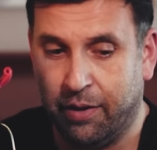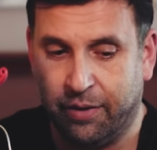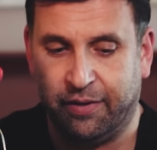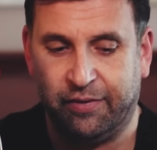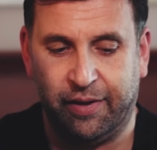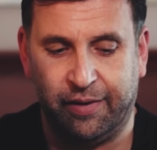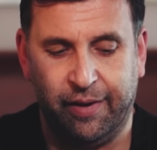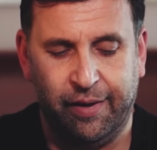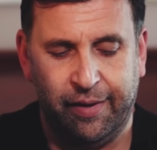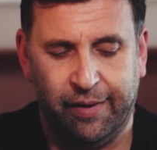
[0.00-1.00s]
another set.
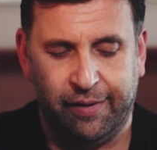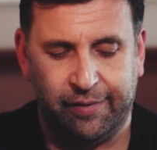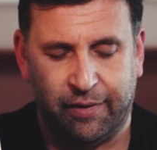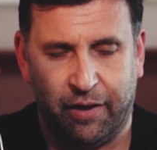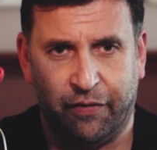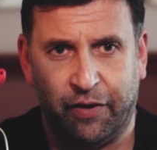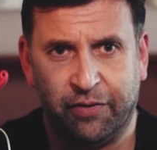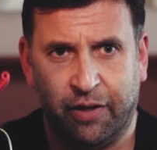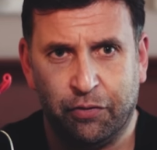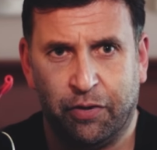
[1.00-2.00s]
So if I
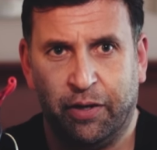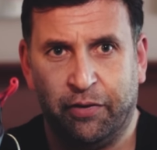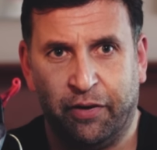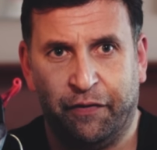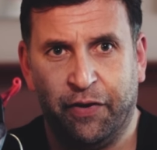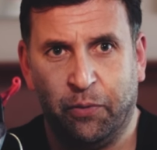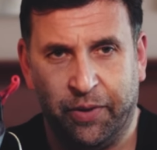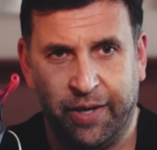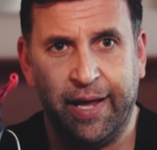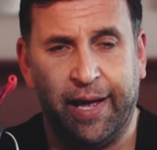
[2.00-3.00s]
start trying to fiddle
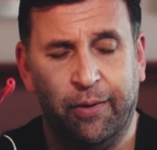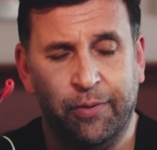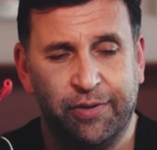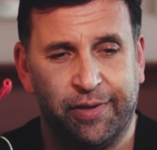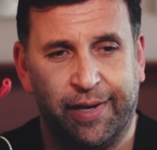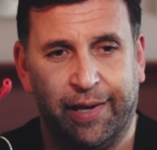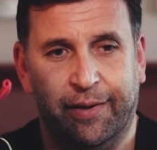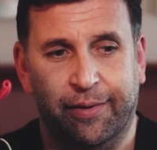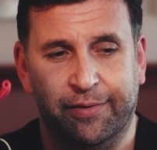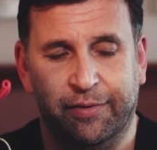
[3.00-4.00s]
with it now, it's gonna get
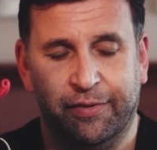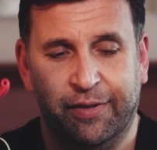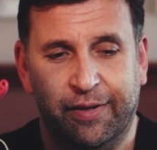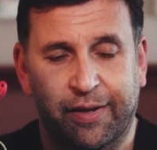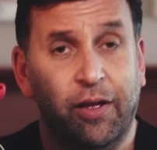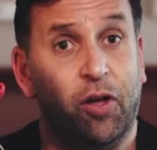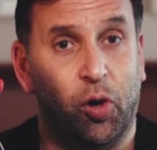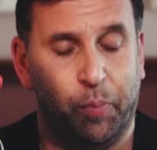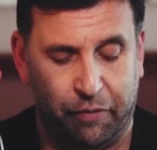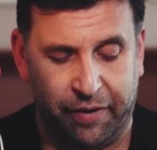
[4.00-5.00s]
lots of
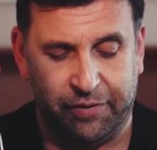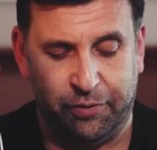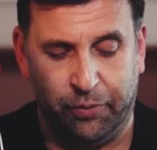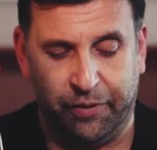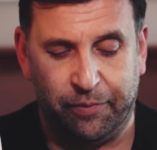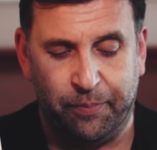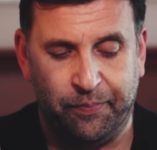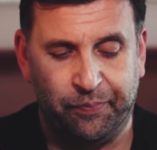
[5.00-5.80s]
operator noise.